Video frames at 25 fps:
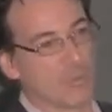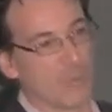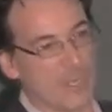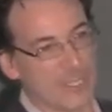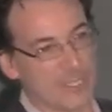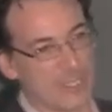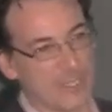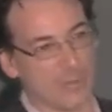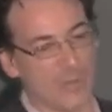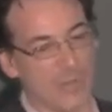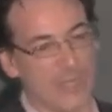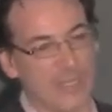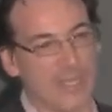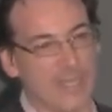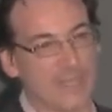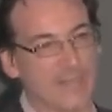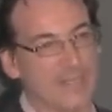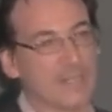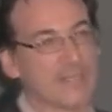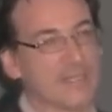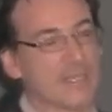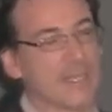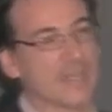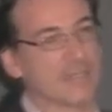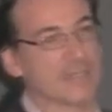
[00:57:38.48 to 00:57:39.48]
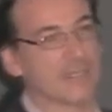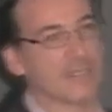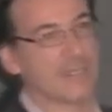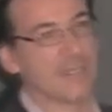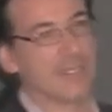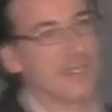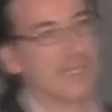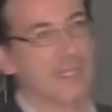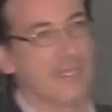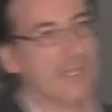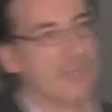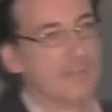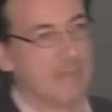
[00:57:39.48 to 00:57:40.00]
So I think that this is a
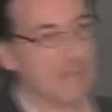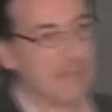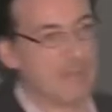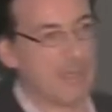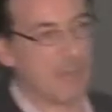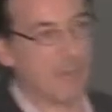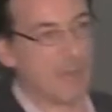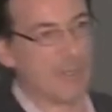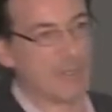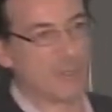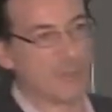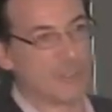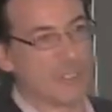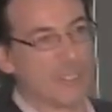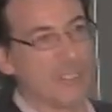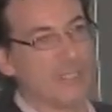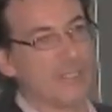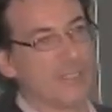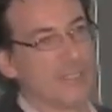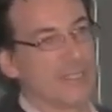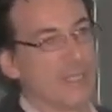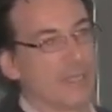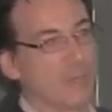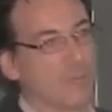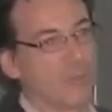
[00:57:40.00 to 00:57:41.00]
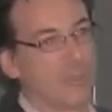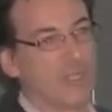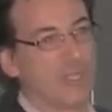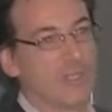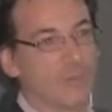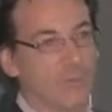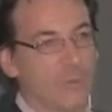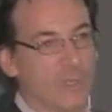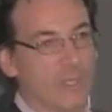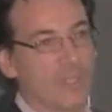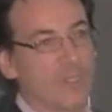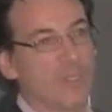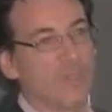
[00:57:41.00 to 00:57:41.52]
difficult question, right? I think that
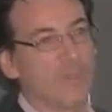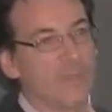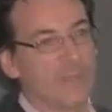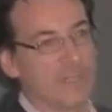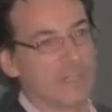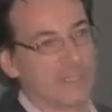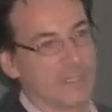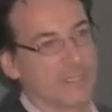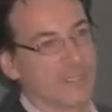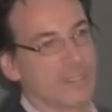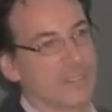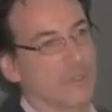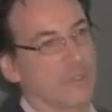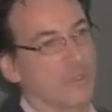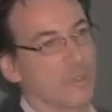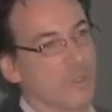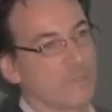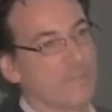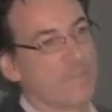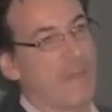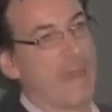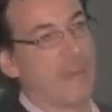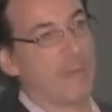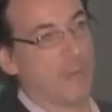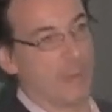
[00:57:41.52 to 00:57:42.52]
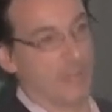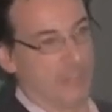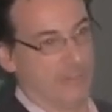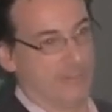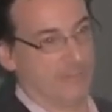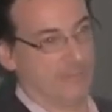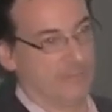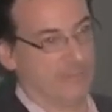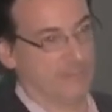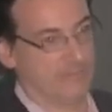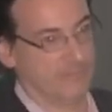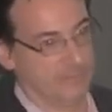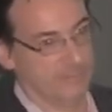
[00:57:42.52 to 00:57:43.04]
maybe a way to see it is that
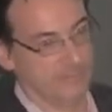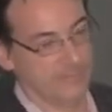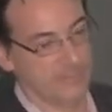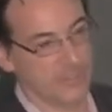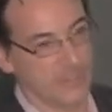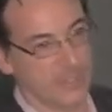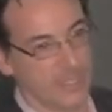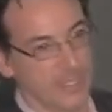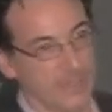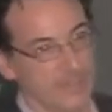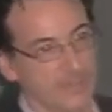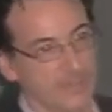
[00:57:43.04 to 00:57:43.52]
will humans